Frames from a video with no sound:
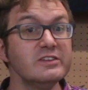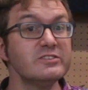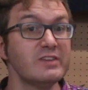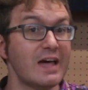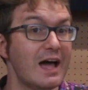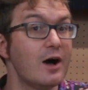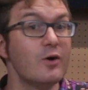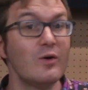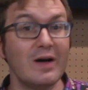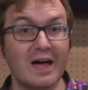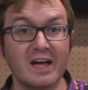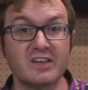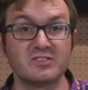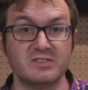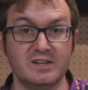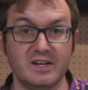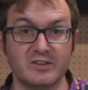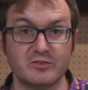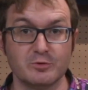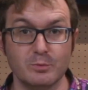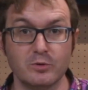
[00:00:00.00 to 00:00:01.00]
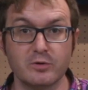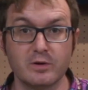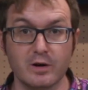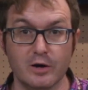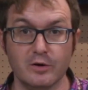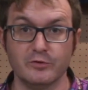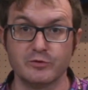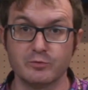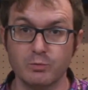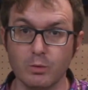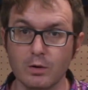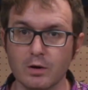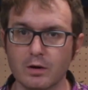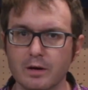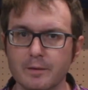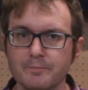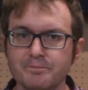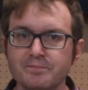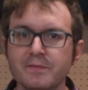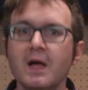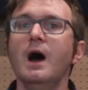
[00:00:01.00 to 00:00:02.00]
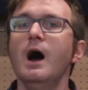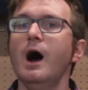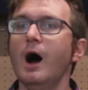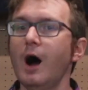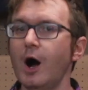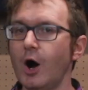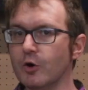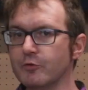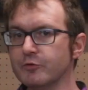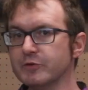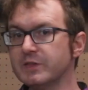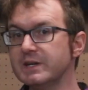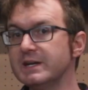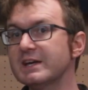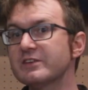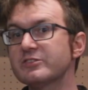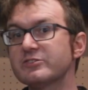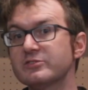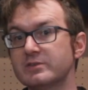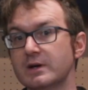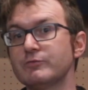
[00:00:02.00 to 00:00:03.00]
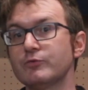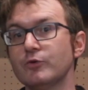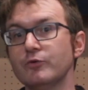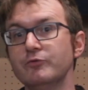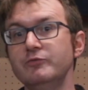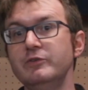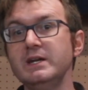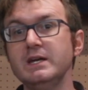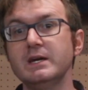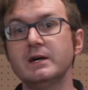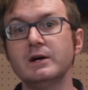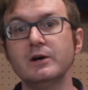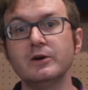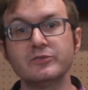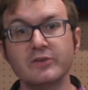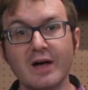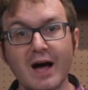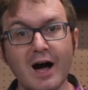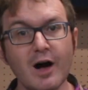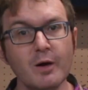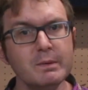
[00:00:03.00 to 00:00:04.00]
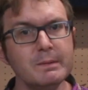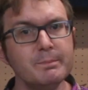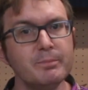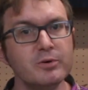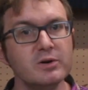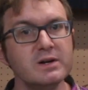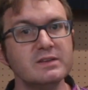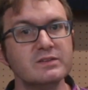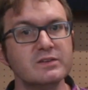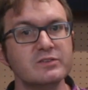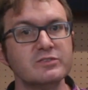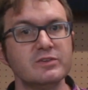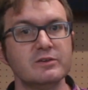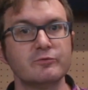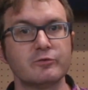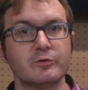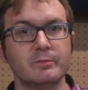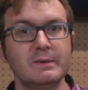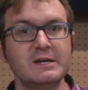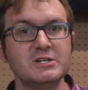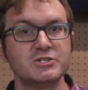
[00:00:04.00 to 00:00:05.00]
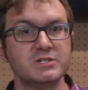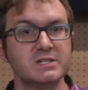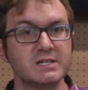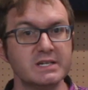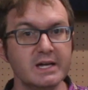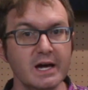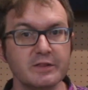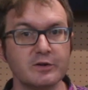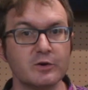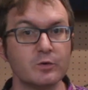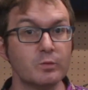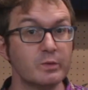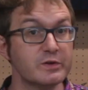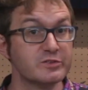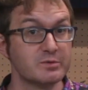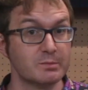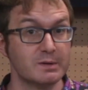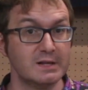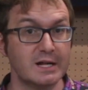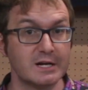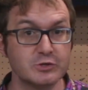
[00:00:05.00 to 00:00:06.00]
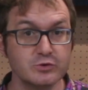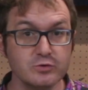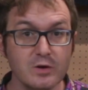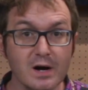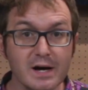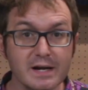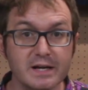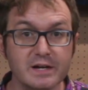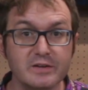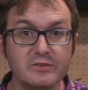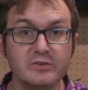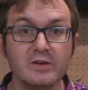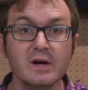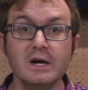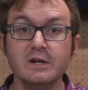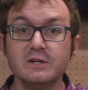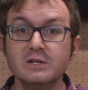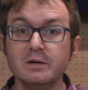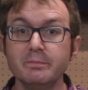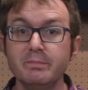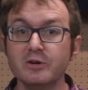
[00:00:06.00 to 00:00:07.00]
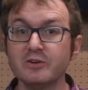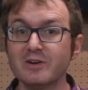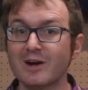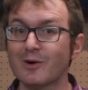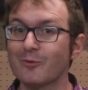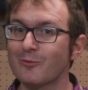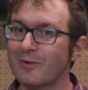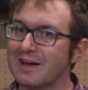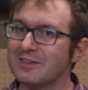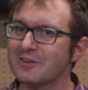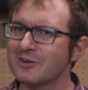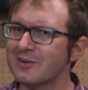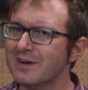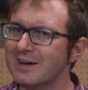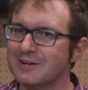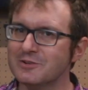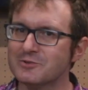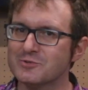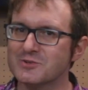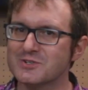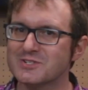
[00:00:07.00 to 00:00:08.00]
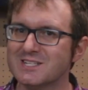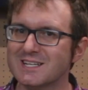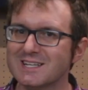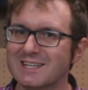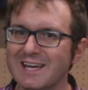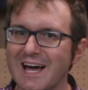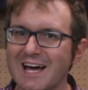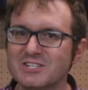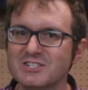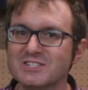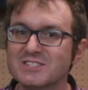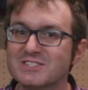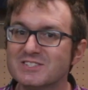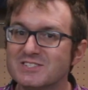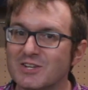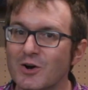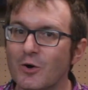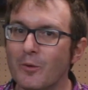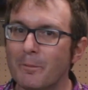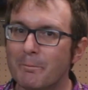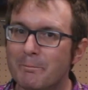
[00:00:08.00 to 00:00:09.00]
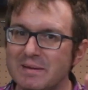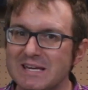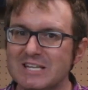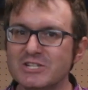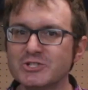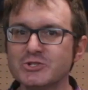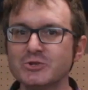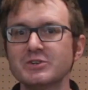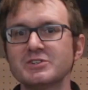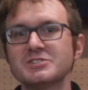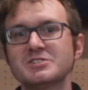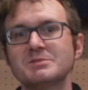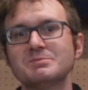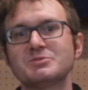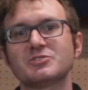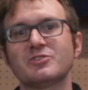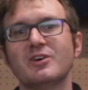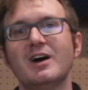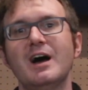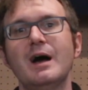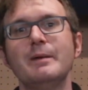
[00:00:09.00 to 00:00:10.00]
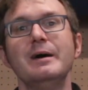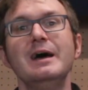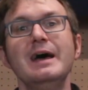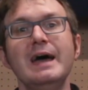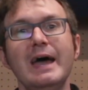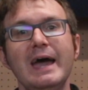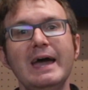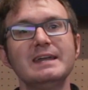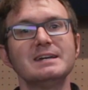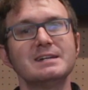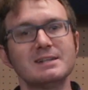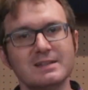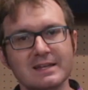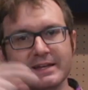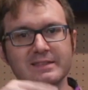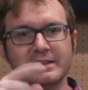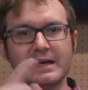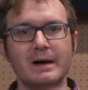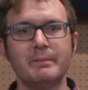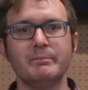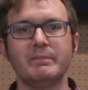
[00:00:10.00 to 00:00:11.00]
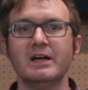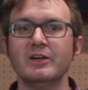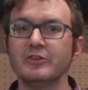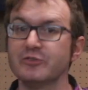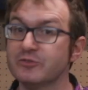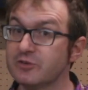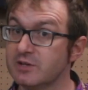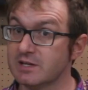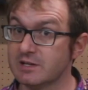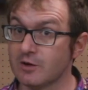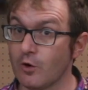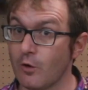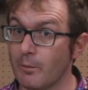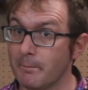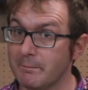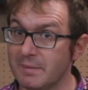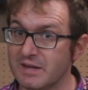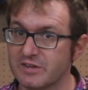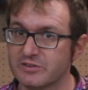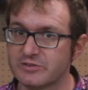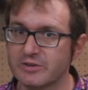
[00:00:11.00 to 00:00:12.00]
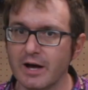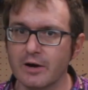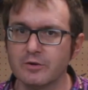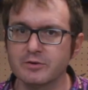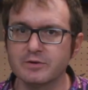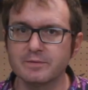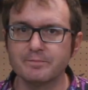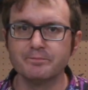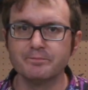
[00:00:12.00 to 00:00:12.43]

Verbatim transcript: is how hexadecimal codes work. Over the next several videos, I'll be putting this information together with some electronics to build a rather interesting gadget, so be sure to subscribe and click that bell so you don't miss out.